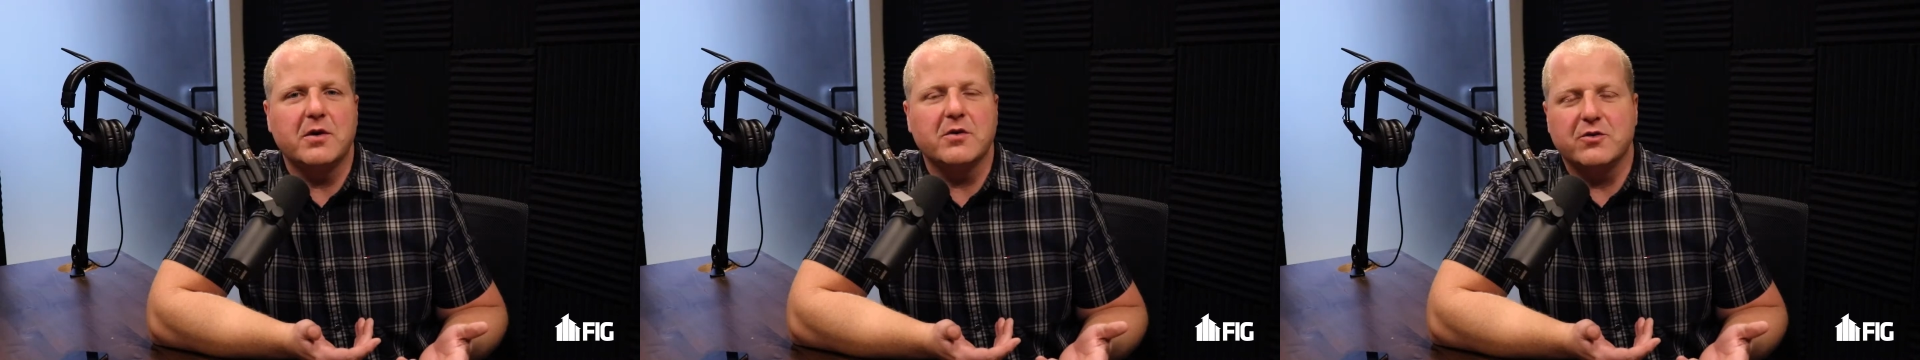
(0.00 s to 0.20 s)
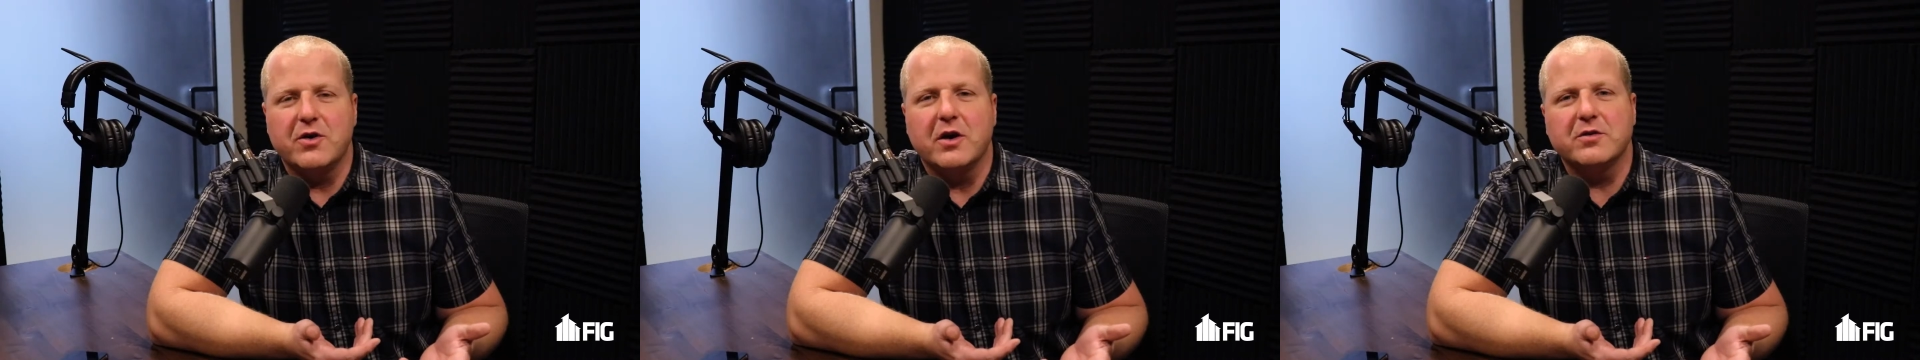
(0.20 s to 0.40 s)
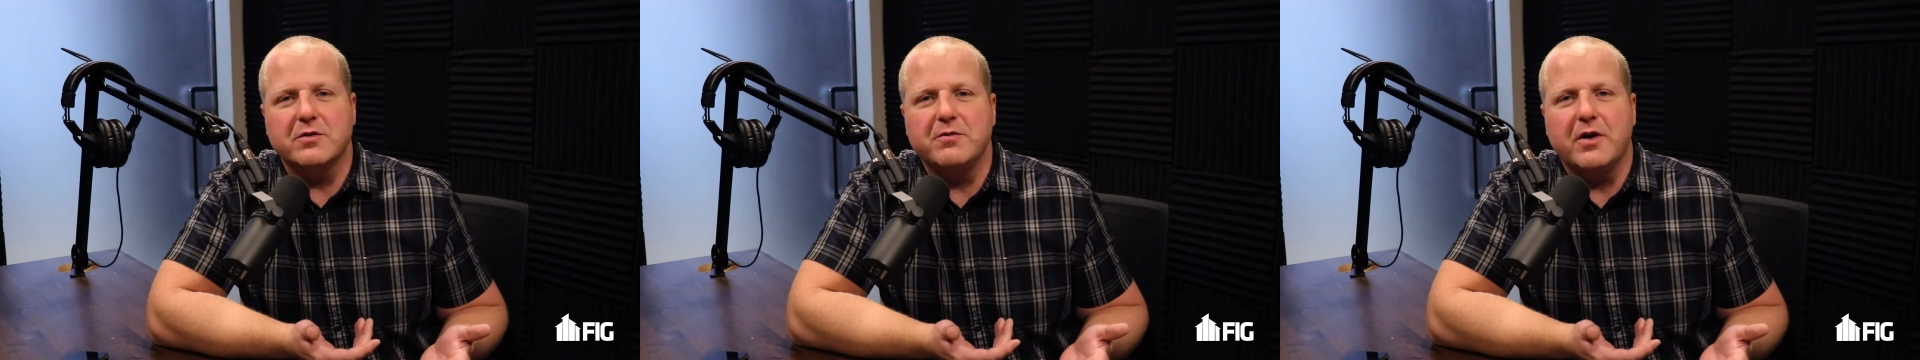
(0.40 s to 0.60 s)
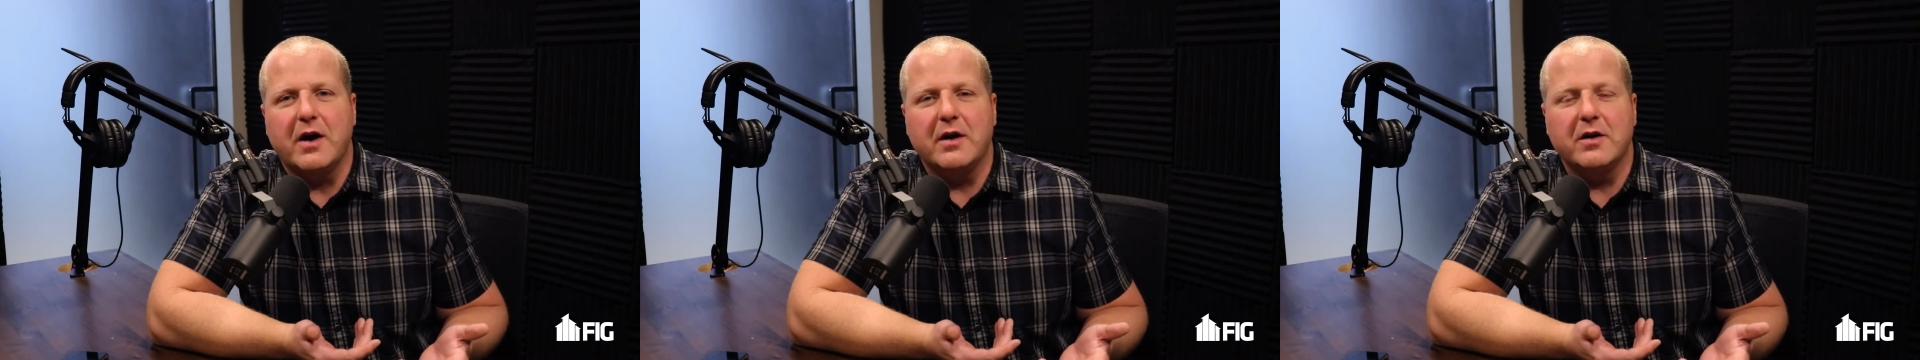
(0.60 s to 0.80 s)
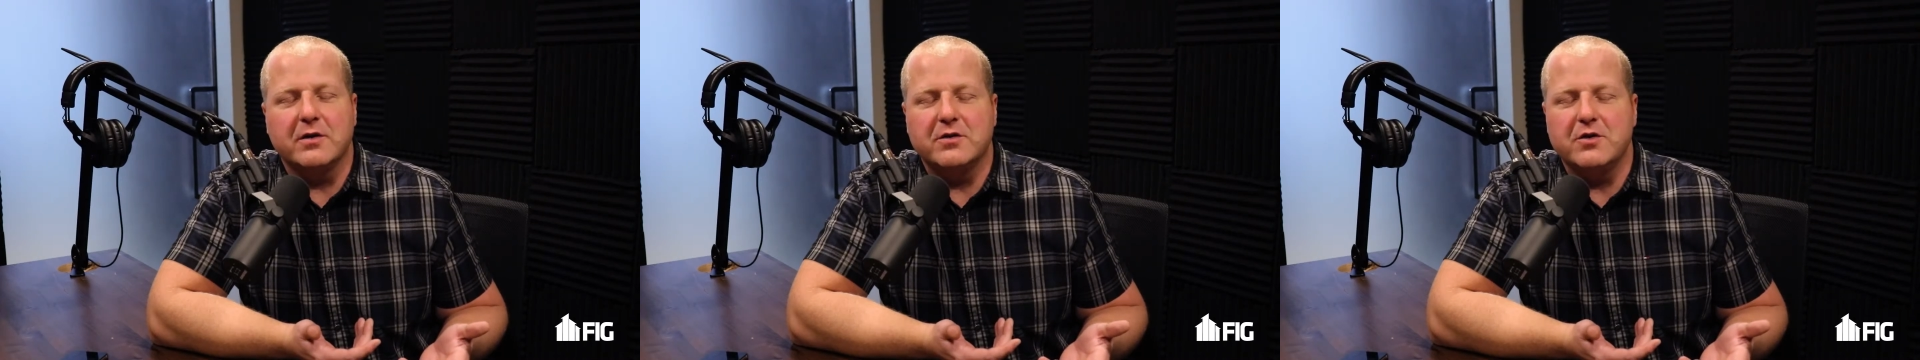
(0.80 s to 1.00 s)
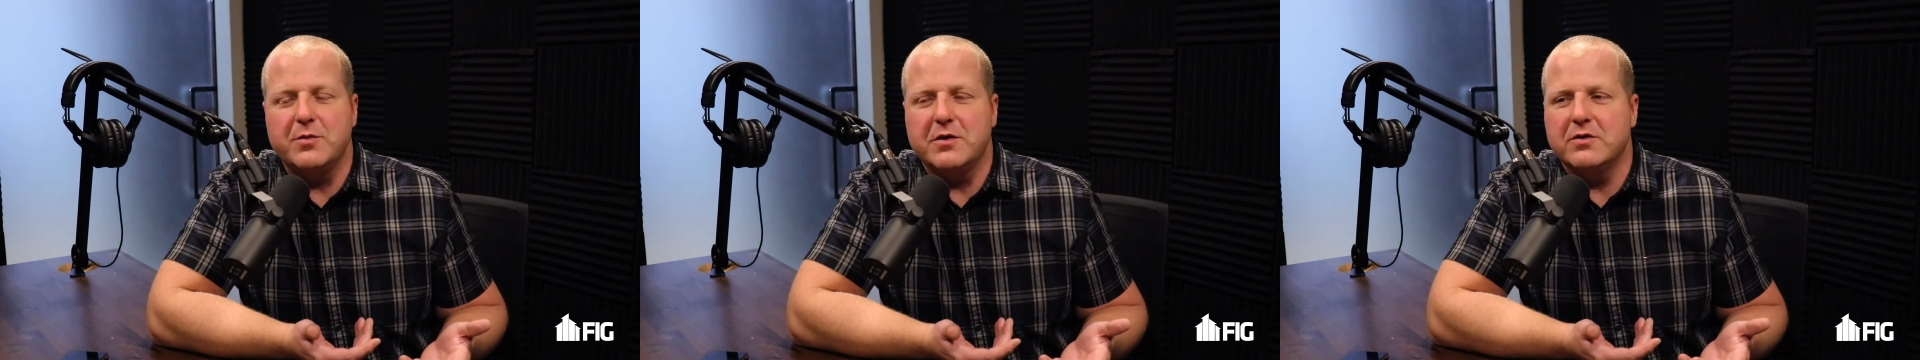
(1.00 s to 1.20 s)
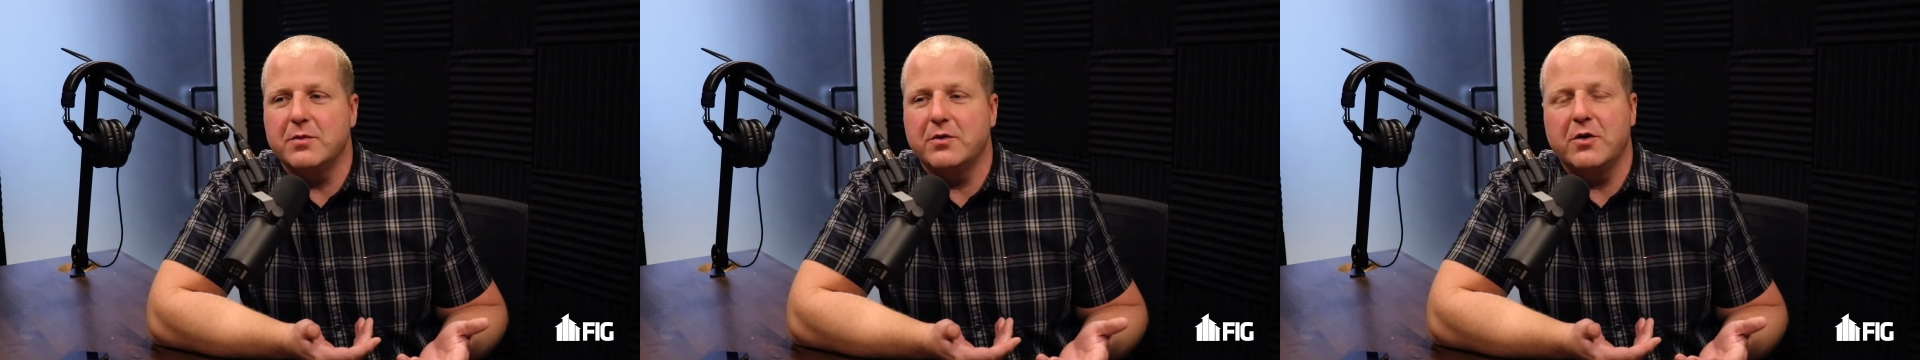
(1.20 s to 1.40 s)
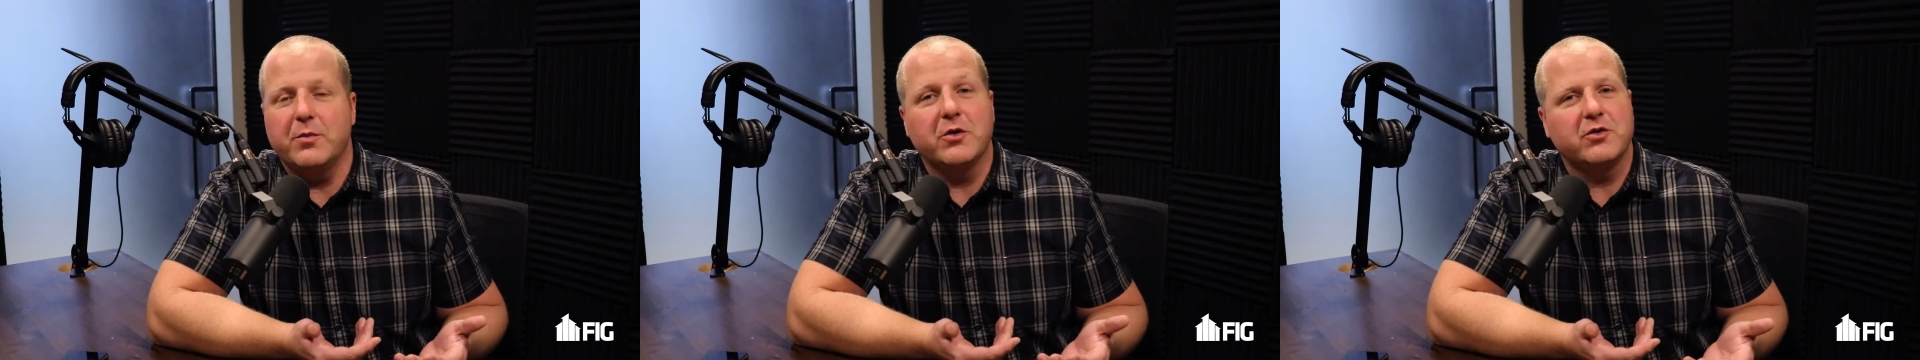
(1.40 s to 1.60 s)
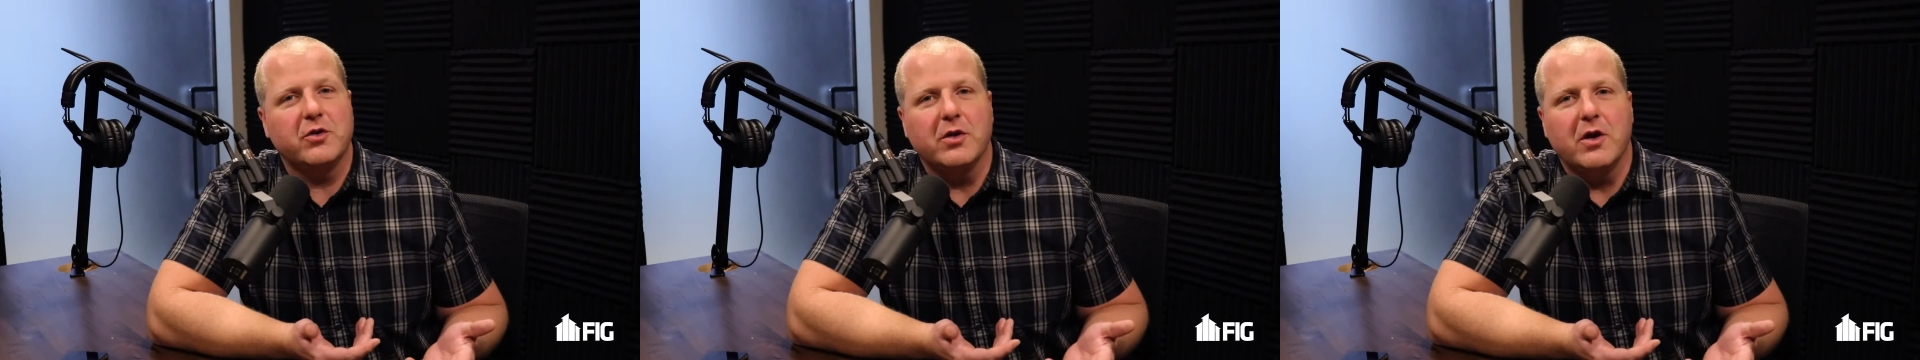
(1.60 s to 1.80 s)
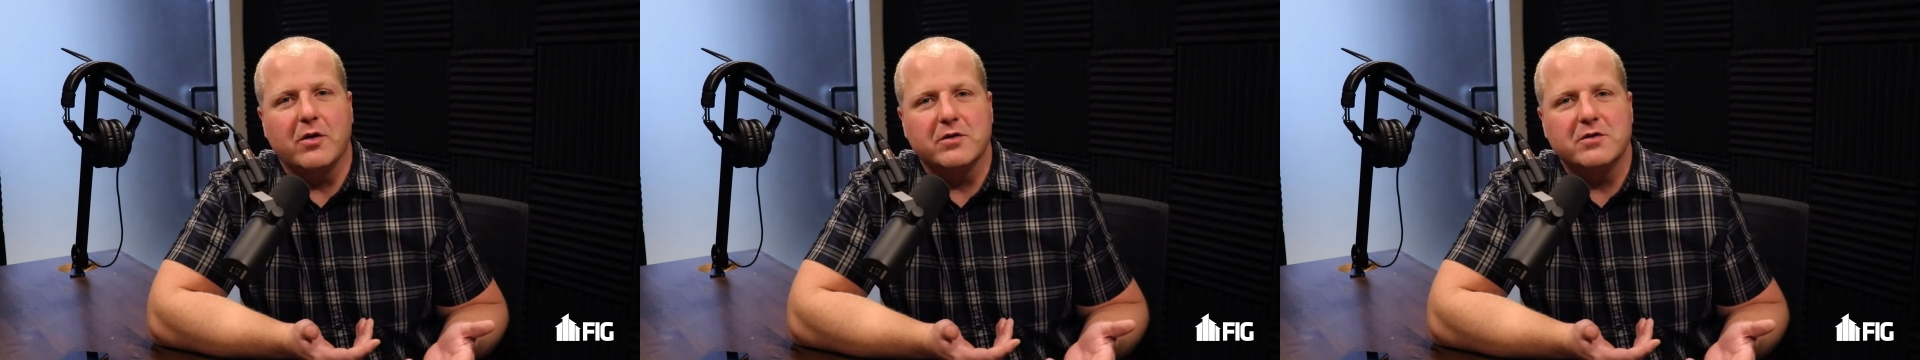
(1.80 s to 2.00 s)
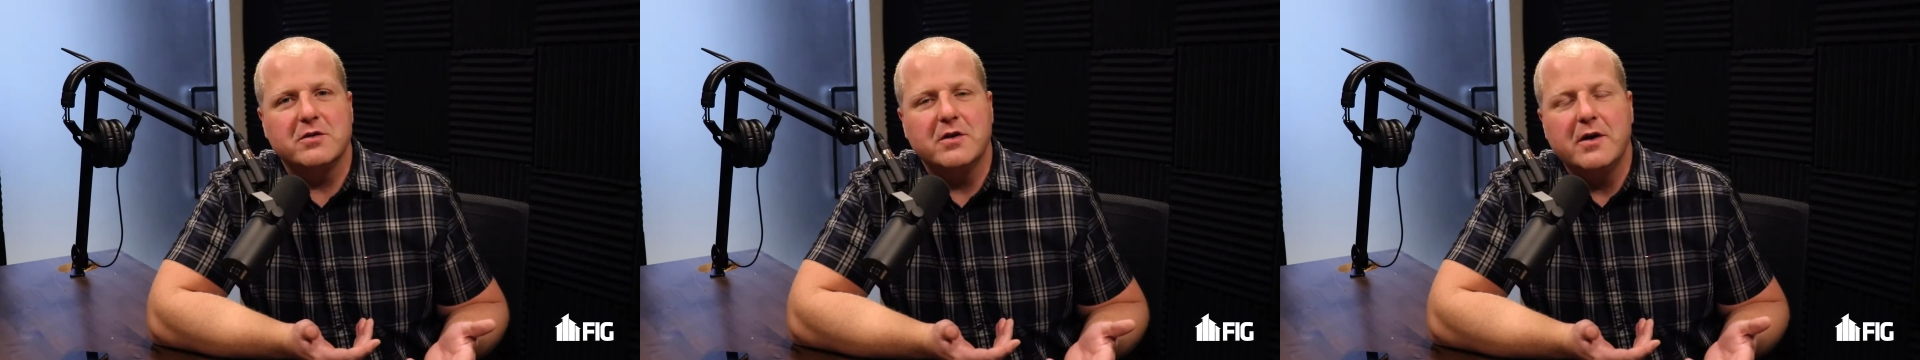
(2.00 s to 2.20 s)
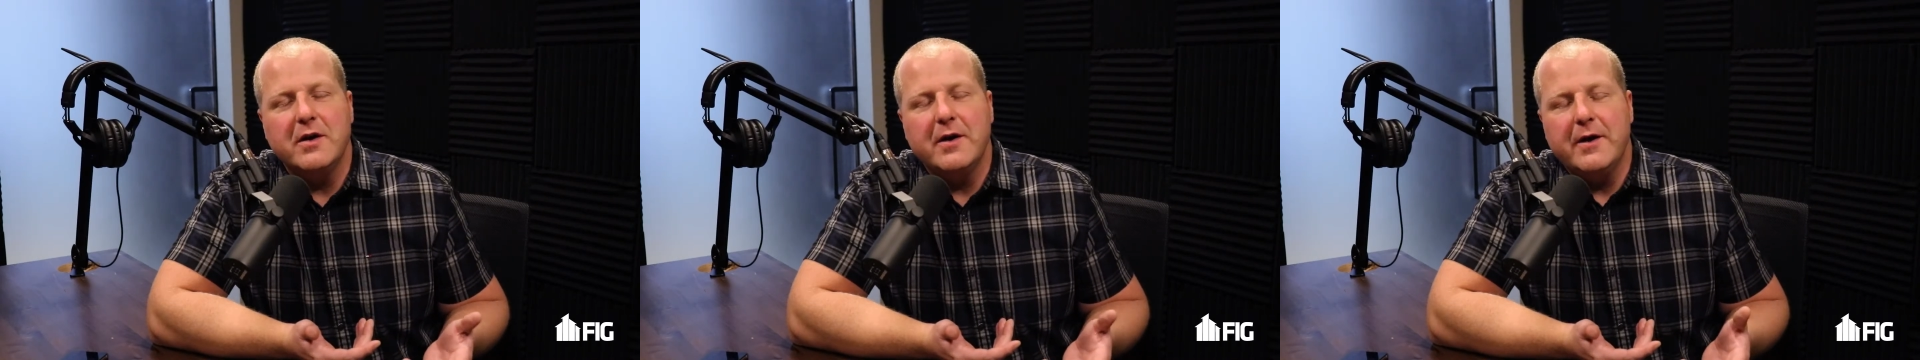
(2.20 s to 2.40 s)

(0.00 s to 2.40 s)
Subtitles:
some commercial loans.